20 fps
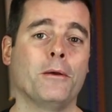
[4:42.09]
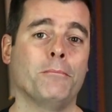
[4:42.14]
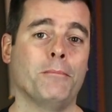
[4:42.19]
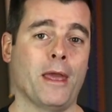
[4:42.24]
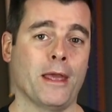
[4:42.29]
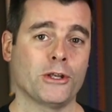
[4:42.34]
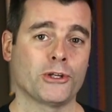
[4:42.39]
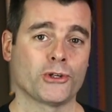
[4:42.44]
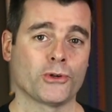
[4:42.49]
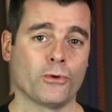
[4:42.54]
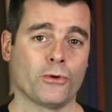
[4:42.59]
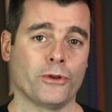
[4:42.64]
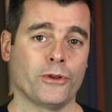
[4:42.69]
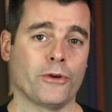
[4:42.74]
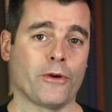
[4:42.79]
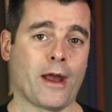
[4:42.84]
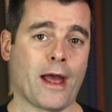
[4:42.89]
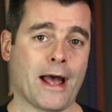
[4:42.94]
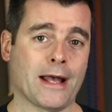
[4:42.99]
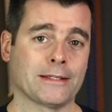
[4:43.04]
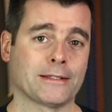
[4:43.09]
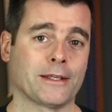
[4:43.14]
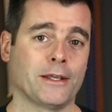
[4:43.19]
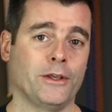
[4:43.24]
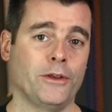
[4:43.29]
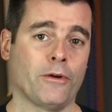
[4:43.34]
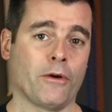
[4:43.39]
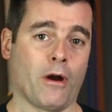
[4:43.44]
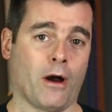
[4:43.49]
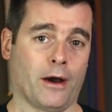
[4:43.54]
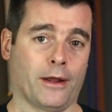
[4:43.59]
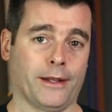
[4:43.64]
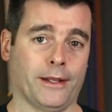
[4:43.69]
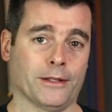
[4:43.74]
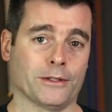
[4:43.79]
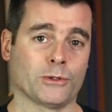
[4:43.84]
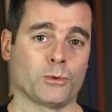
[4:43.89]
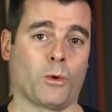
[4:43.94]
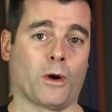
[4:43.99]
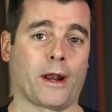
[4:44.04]
Make sure you're asking your
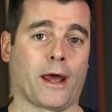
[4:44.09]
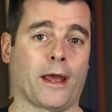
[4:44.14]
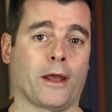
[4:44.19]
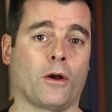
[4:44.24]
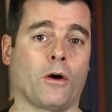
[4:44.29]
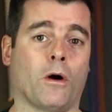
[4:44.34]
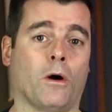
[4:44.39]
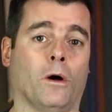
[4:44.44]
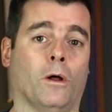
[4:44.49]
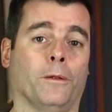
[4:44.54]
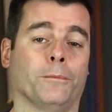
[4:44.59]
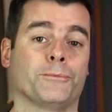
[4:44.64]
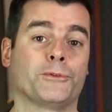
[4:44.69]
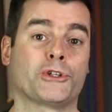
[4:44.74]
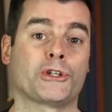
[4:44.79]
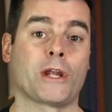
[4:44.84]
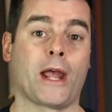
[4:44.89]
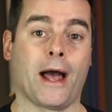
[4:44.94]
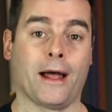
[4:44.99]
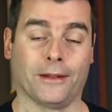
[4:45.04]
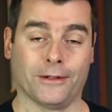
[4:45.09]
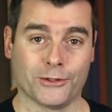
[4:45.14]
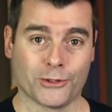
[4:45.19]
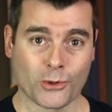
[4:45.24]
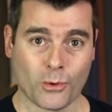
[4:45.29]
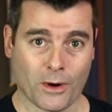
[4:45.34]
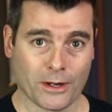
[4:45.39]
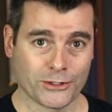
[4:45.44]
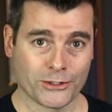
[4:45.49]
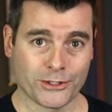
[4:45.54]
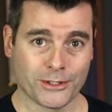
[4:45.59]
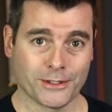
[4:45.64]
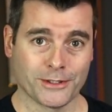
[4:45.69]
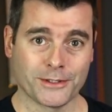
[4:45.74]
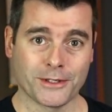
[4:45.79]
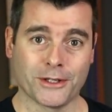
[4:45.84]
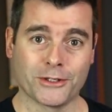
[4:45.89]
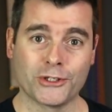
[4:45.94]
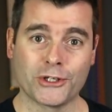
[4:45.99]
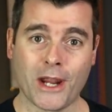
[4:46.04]
audience what I call challenge
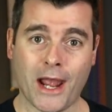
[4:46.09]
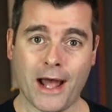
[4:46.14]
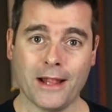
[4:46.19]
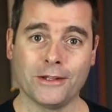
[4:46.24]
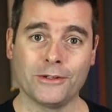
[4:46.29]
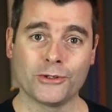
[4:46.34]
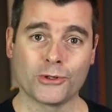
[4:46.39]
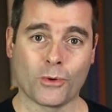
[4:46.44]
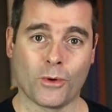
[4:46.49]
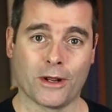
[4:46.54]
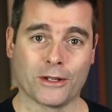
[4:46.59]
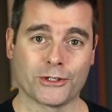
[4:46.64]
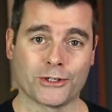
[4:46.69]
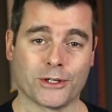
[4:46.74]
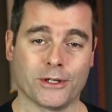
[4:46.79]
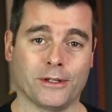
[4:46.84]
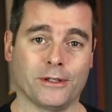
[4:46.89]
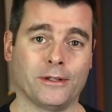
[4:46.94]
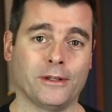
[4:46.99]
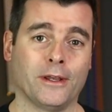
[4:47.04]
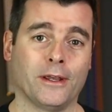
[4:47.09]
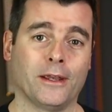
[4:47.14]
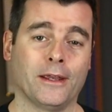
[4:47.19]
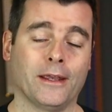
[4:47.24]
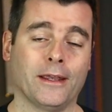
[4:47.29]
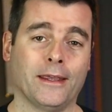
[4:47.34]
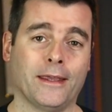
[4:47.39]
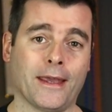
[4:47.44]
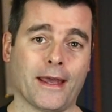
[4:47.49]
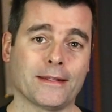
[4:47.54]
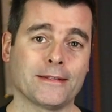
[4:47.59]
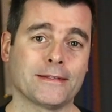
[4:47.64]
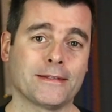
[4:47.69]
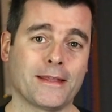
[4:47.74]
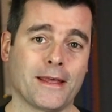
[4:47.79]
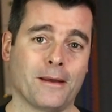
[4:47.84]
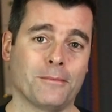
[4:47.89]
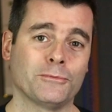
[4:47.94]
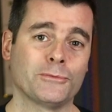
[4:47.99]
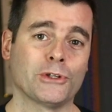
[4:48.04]
questions. A challenge question gets
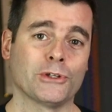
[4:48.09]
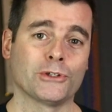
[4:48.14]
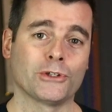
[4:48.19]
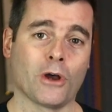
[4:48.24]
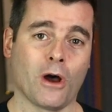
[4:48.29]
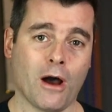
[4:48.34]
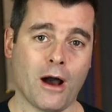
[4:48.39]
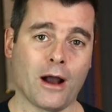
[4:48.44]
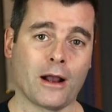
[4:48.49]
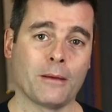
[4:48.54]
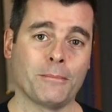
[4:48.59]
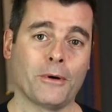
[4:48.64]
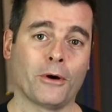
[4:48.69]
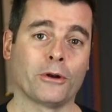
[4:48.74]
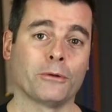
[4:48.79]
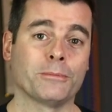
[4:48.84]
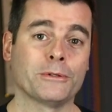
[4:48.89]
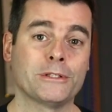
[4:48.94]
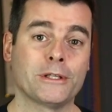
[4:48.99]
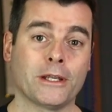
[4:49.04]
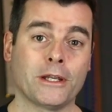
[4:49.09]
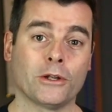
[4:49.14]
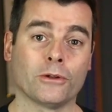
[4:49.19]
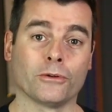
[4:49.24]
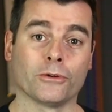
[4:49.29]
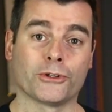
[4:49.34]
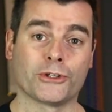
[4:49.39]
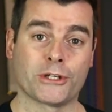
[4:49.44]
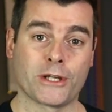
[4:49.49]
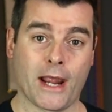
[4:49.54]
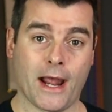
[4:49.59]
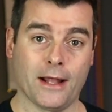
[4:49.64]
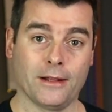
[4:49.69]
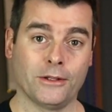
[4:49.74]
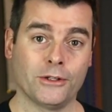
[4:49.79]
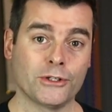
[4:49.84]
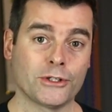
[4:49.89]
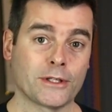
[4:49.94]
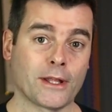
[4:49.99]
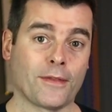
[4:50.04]
them to talk about a particular
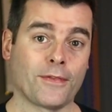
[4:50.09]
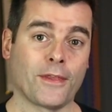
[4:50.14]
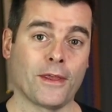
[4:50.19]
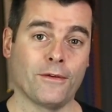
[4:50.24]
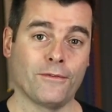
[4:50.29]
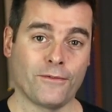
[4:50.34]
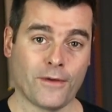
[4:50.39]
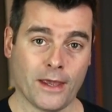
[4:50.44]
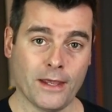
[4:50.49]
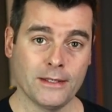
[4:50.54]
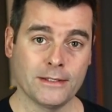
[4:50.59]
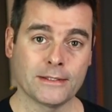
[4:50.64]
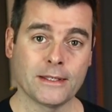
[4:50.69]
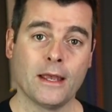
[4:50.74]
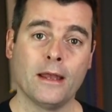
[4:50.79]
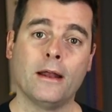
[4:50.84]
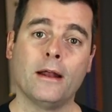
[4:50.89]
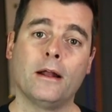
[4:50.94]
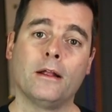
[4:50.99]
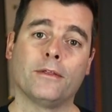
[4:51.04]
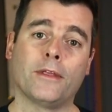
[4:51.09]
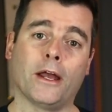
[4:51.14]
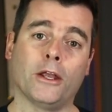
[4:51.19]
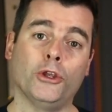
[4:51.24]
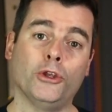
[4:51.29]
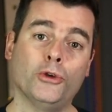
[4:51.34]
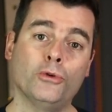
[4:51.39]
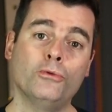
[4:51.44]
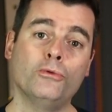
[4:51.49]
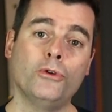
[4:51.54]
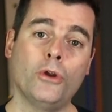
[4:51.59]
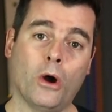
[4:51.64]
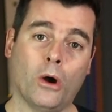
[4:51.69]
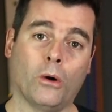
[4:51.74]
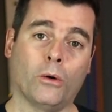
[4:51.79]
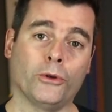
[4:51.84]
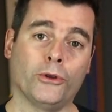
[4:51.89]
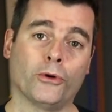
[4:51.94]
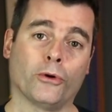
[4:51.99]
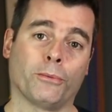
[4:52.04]
challenge that they face that you
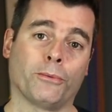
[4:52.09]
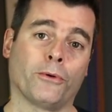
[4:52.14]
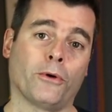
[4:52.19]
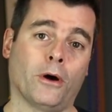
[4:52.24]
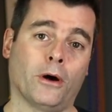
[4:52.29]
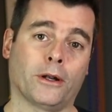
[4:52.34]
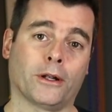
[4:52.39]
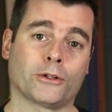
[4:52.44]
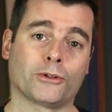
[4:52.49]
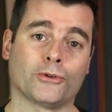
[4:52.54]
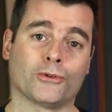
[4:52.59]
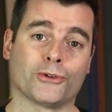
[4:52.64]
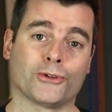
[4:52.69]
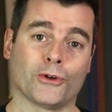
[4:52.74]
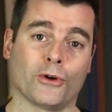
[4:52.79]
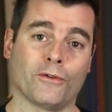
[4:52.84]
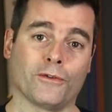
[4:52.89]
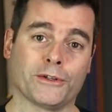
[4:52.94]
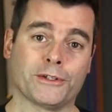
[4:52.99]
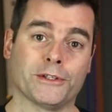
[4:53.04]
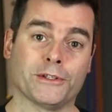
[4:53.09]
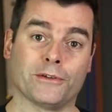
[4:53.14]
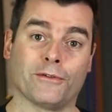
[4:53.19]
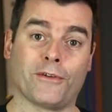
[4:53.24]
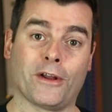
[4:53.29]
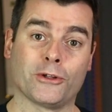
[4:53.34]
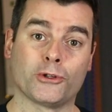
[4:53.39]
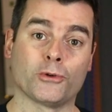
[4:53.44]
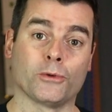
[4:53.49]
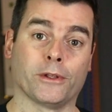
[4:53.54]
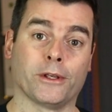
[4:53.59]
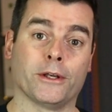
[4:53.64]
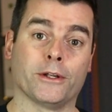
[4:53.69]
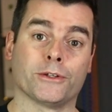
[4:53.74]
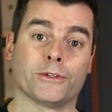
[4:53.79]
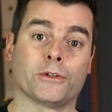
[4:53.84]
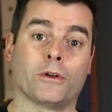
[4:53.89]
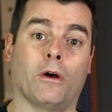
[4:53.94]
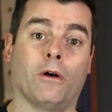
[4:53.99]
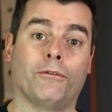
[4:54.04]
know your product or service is eventually going
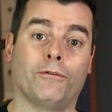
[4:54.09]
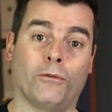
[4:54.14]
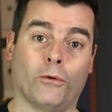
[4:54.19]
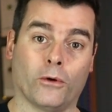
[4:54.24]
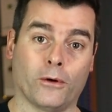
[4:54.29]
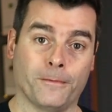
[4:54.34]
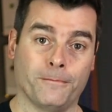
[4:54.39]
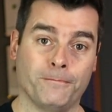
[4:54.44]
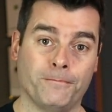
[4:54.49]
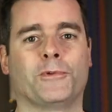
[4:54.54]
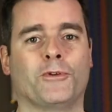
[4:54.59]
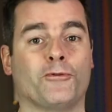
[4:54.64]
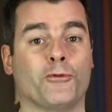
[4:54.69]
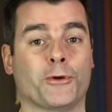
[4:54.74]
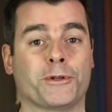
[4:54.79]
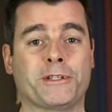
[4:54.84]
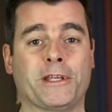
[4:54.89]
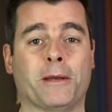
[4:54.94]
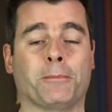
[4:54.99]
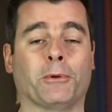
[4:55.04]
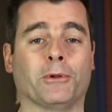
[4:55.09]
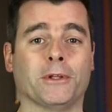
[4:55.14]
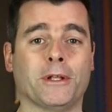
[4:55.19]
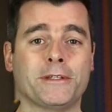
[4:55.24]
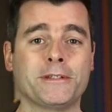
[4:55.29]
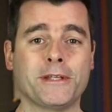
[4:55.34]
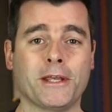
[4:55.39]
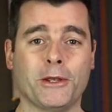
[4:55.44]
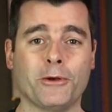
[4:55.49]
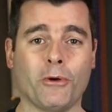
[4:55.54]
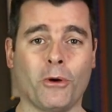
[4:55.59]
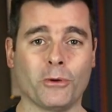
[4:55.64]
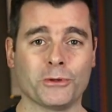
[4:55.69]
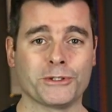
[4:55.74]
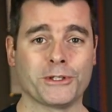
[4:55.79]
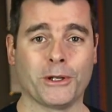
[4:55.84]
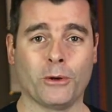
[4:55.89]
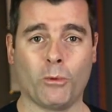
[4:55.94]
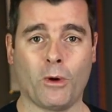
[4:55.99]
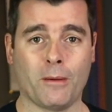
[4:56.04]
to solve for. For example, let's say you're
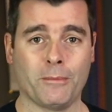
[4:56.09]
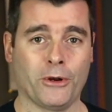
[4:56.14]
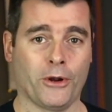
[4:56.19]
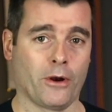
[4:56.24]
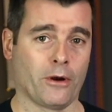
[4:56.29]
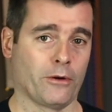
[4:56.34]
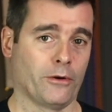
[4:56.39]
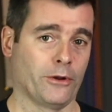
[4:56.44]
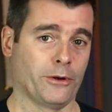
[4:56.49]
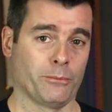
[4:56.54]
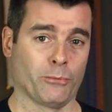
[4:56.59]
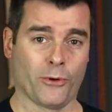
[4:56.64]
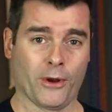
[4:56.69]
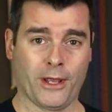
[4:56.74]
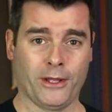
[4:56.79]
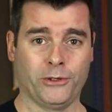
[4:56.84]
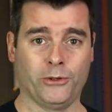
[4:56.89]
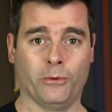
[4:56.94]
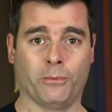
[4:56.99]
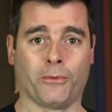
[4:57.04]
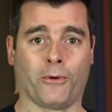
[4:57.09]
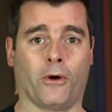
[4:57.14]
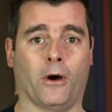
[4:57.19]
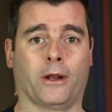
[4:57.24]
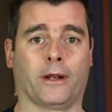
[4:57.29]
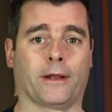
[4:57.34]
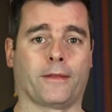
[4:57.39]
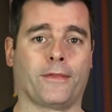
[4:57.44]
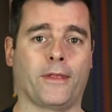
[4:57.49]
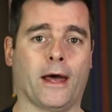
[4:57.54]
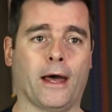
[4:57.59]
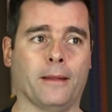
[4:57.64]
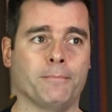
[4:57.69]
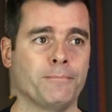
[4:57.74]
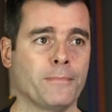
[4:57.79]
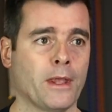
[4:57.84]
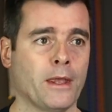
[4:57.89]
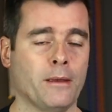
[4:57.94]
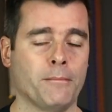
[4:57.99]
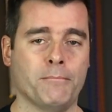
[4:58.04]
hosting a webinar on a brand new product
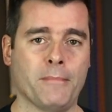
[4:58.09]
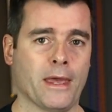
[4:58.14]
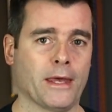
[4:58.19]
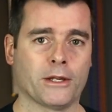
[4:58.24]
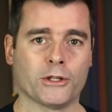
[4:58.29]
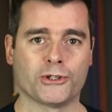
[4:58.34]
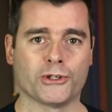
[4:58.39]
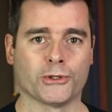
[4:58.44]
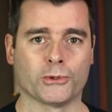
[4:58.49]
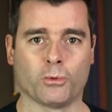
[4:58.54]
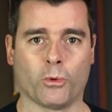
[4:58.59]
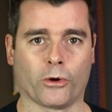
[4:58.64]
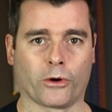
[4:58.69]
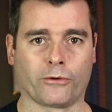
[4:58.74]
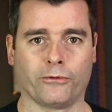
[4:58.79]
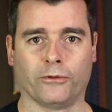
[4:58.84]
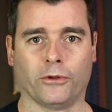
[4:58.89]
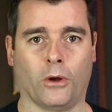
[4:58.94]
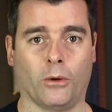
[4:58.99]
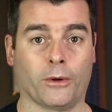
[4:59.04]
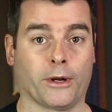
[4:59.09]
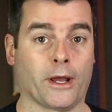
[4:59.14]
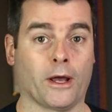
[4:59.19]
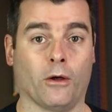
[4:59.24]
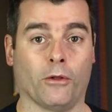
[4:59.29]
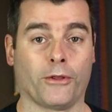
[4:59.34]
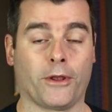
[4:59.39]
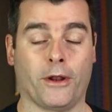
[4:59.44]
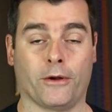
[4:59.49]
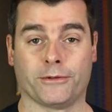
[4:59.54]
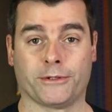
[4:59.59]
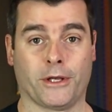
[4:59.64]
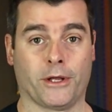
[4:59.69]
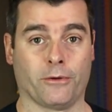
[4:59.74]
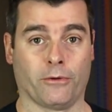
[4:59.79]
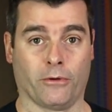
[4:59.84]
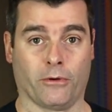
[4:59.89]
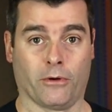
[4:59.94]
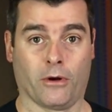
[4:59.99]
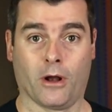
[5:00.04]
that manages workflow at a healthcare
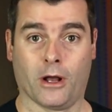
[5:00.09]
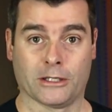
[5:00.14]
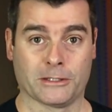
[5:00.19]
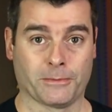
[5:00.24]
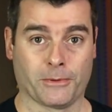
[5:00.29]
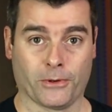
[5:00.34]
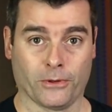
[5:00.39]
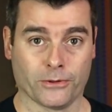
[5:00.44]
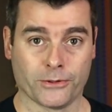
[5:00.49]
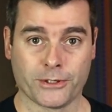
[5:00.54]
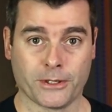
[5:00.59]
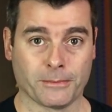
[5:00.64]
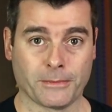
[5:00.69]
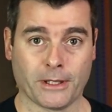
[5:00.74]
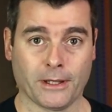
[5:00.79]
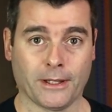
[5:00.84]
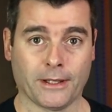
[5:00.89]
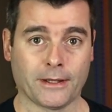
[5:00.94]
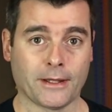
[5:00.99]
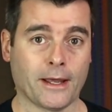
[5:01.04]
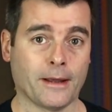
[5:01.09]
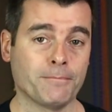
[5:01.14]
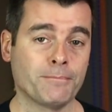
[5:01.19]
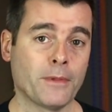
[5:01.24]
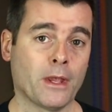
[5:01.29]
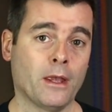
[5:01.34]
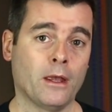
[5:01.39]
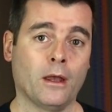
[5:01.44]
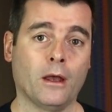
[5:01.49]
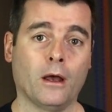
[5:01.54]
center or a hospital or something like that.